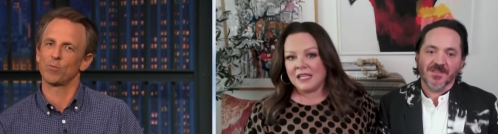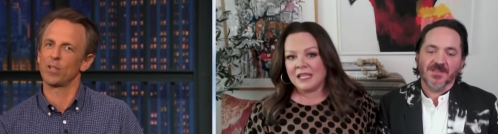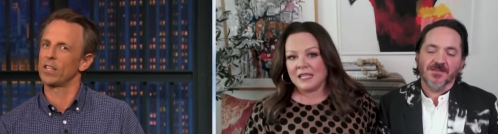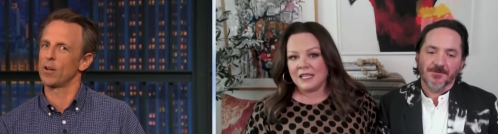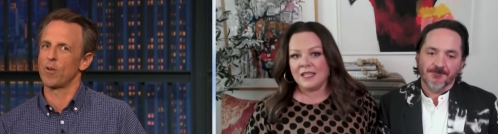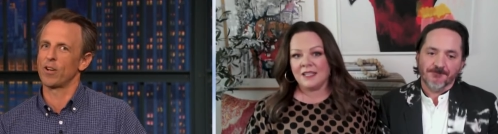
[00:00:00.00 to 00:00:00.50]

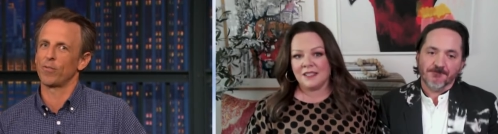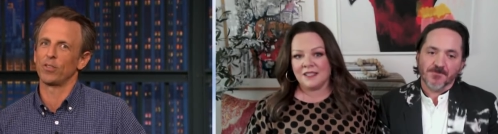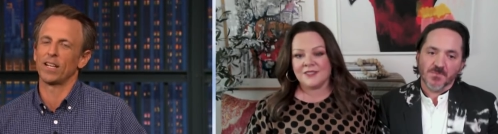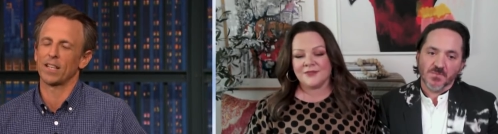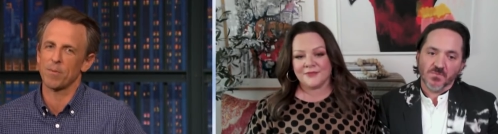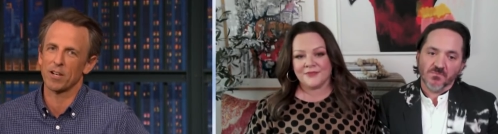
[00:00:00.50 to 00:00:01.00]
Speaker 1: really a wonderful
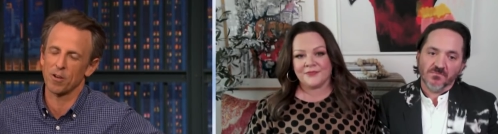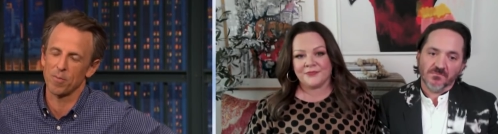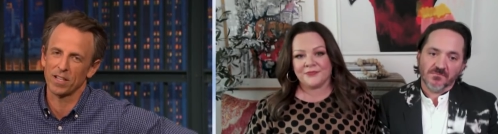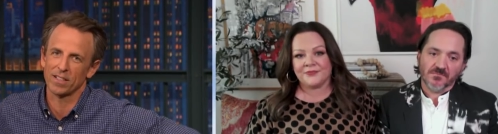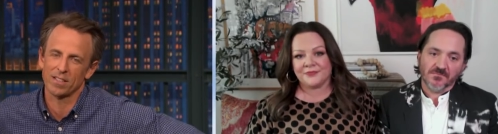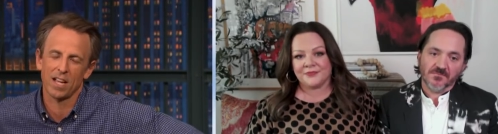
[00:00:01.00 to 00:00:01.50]
documentary
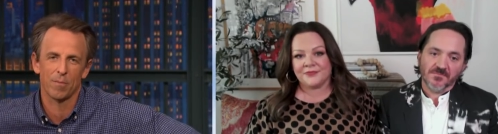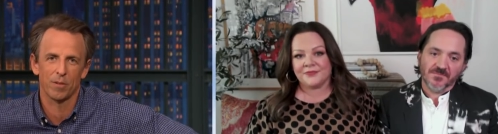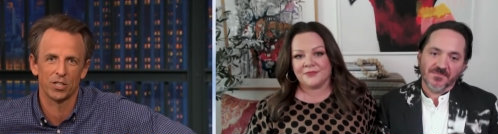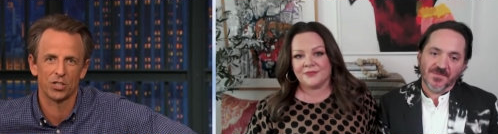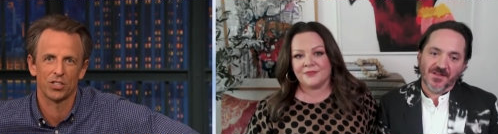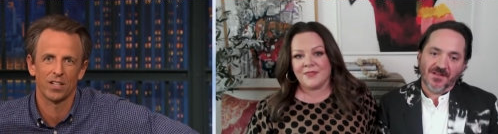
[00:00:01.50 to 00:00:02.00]
because of how
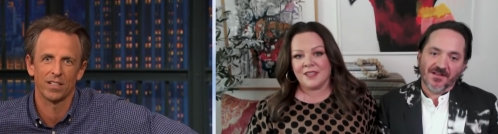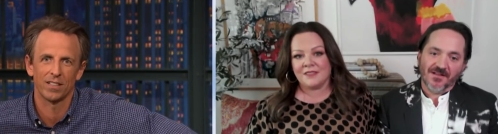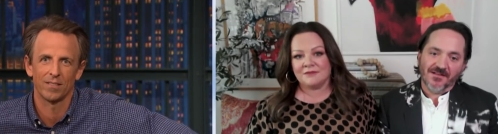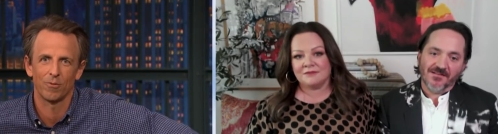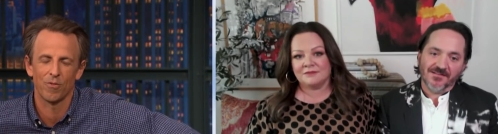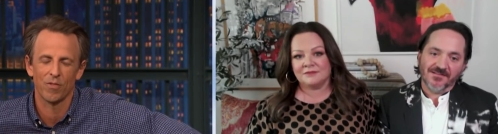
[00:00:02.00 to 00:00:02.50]
much
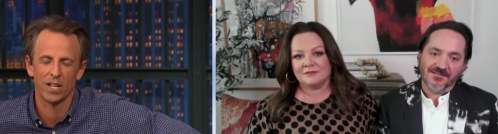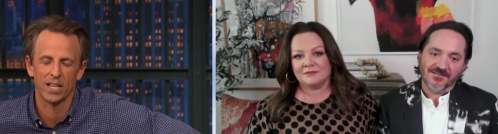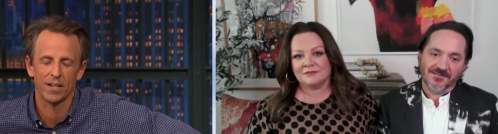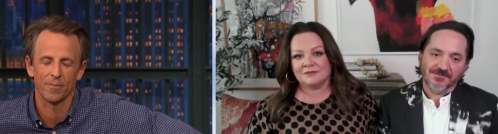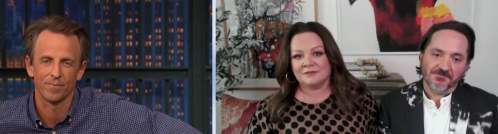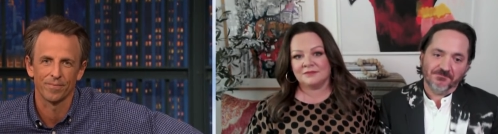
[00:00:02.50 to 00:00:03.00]
uh, we find
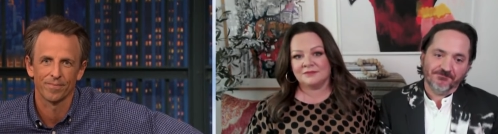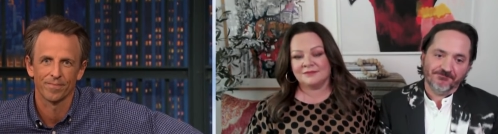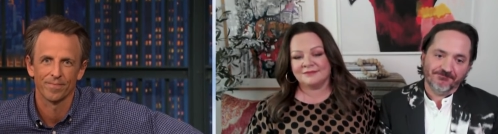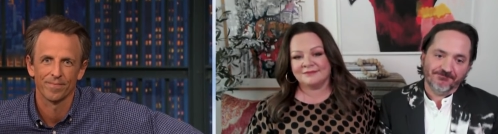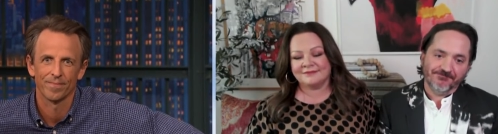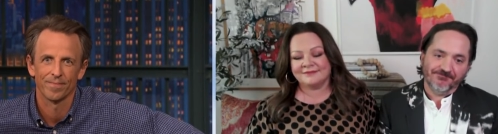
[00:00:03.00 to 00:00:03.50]
out.
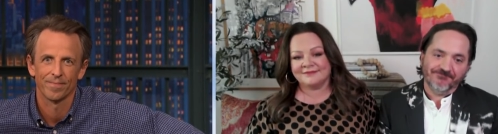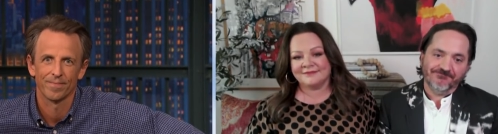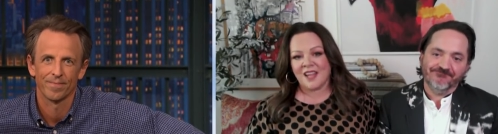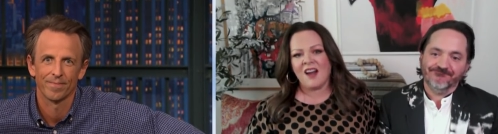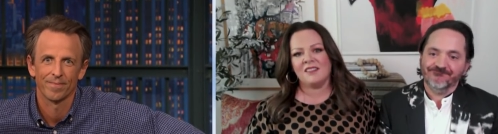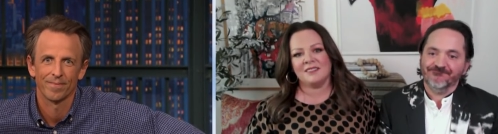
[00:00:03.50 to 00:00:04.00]

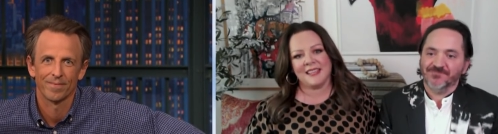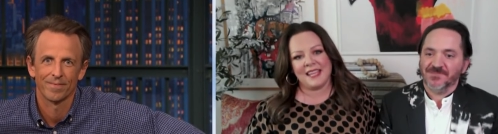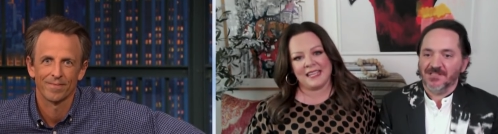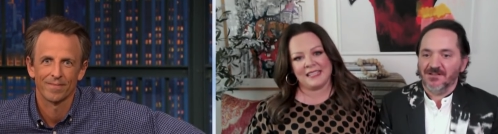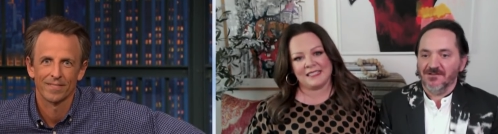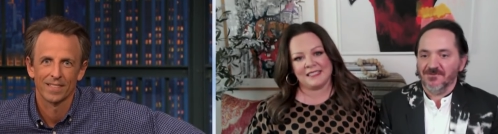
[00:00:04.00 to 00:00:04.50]
Oh,
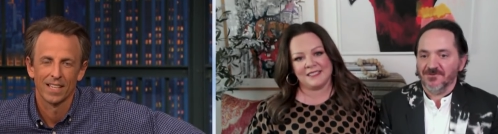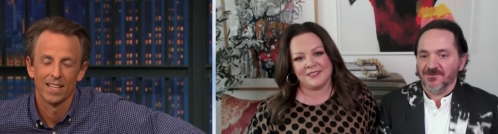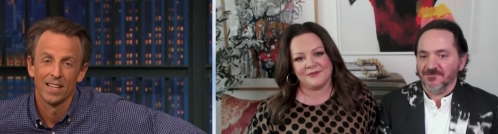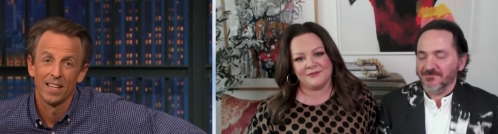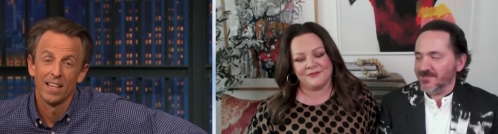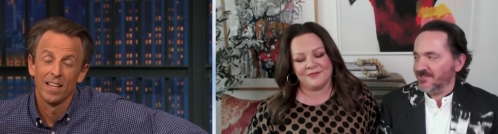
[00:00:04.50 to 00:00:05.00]
thanks. Oh,
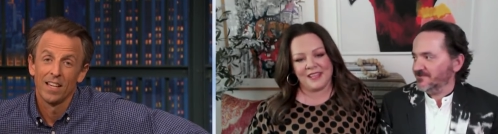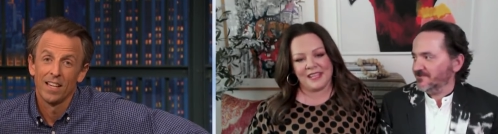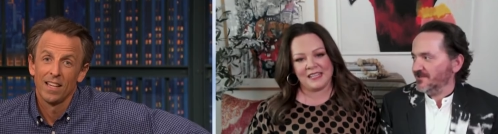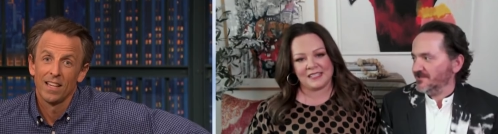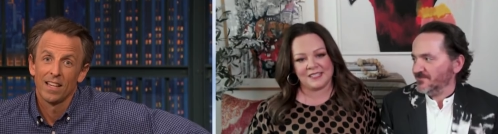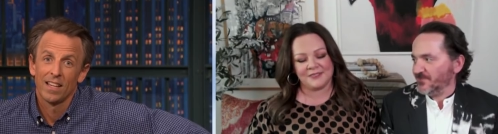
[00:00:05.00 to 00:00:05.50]
good. Glad you
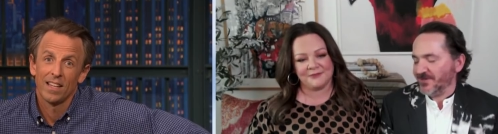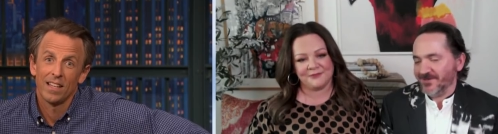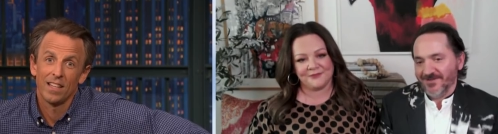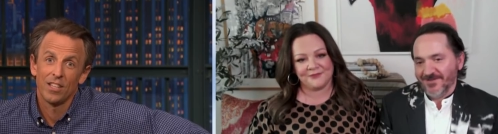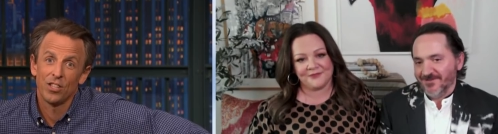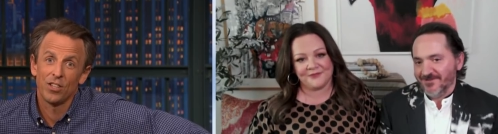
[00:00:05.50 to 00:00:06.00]
liked it. But
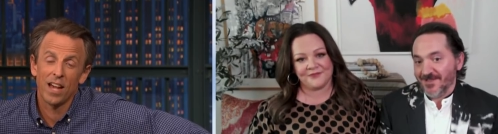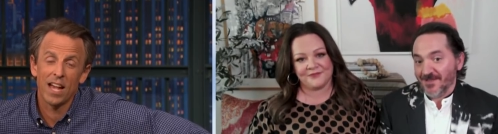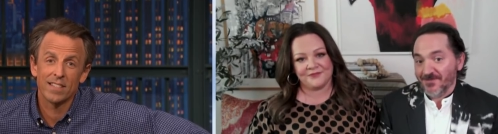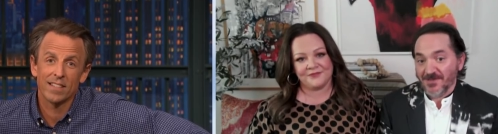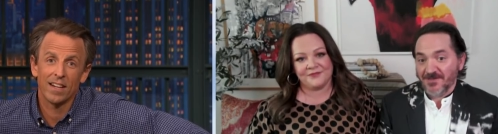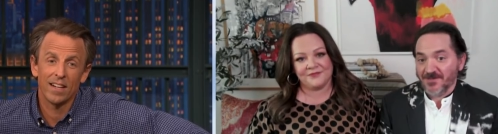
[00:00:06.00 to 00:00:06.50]
Speaker 2: you
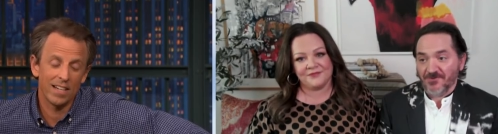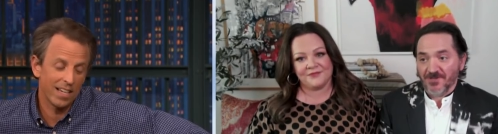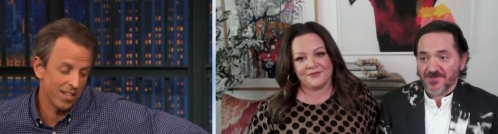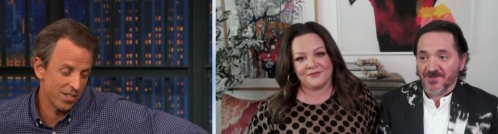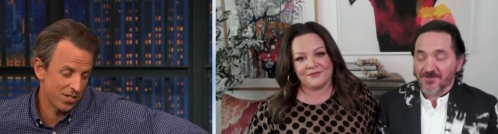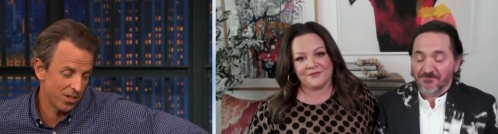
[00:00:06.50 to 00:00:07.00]
yeah, guys, uh,
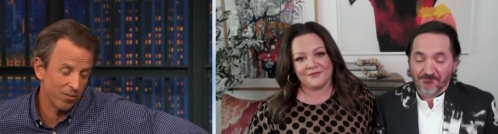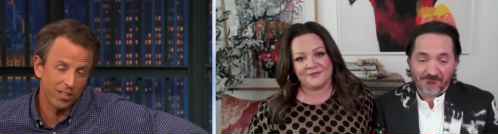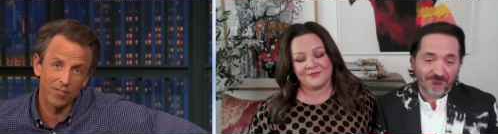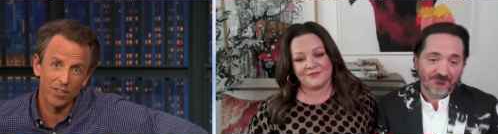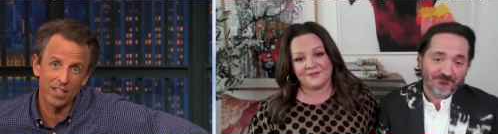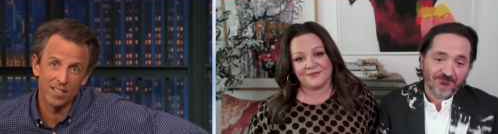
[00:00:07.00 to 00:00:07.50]
Speaker 1: it is so
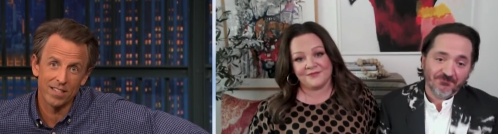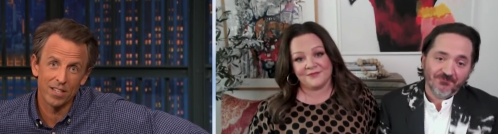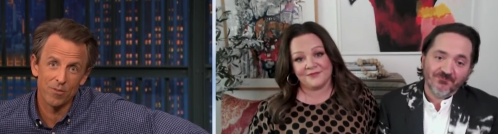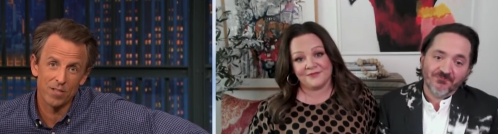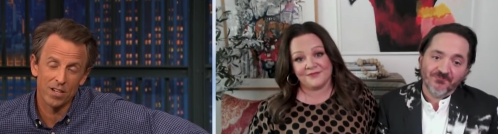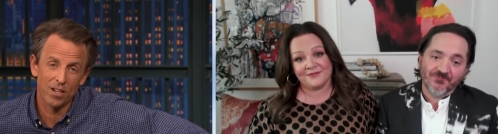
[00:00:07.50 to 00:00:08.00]
lovely to see
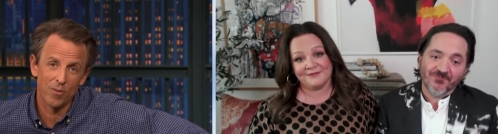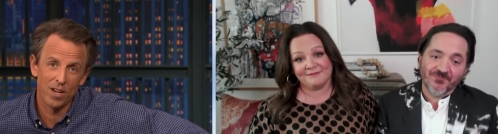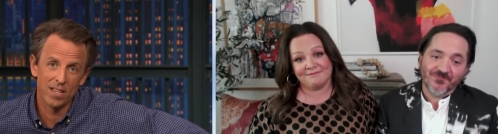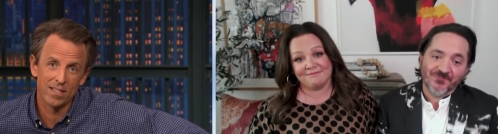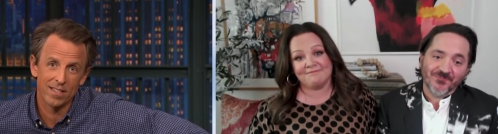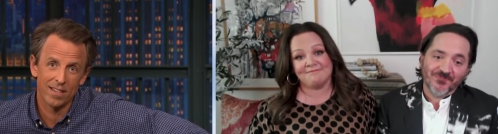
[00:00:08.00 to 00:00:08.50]
you as
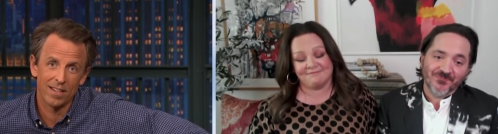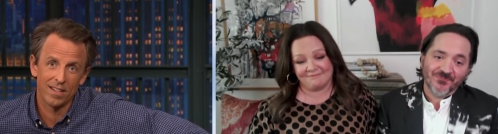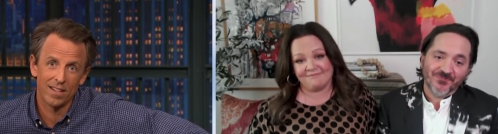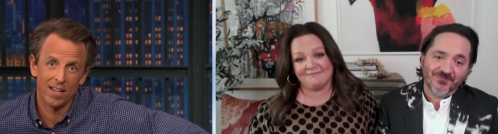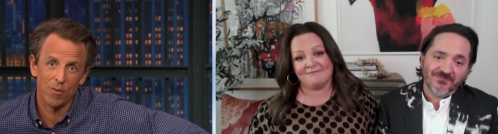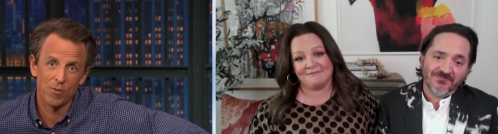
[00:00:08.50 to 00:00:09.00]
always.
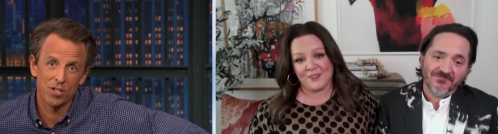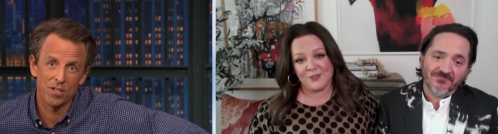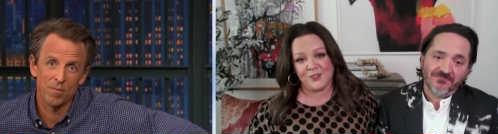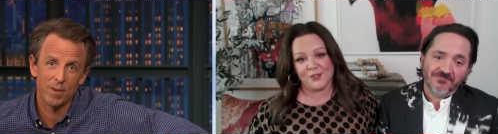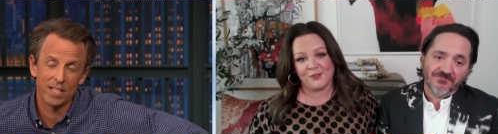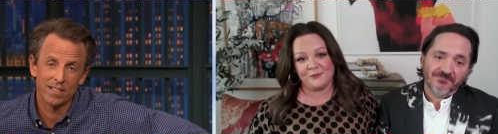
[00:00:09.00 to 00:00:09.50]
Uh, I wish
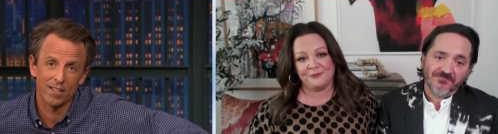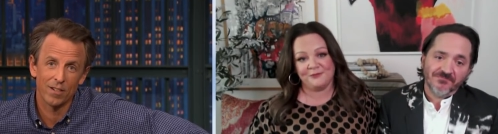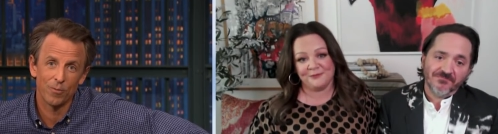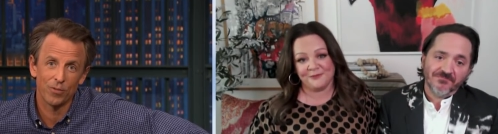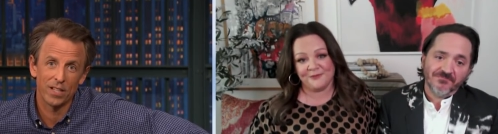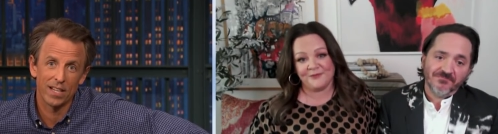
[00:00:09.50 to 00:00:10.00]
you the best, and
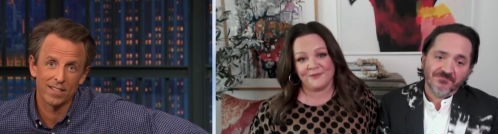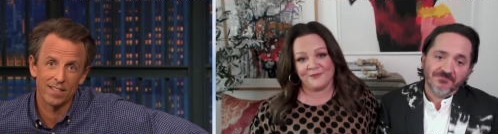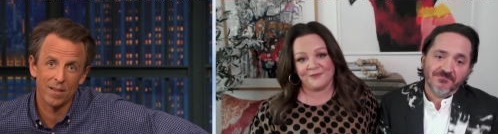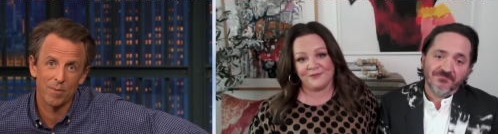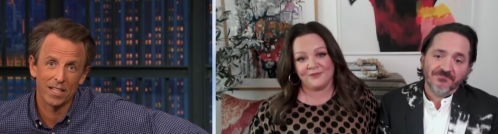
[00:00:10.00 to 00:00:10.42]
hopefully next time I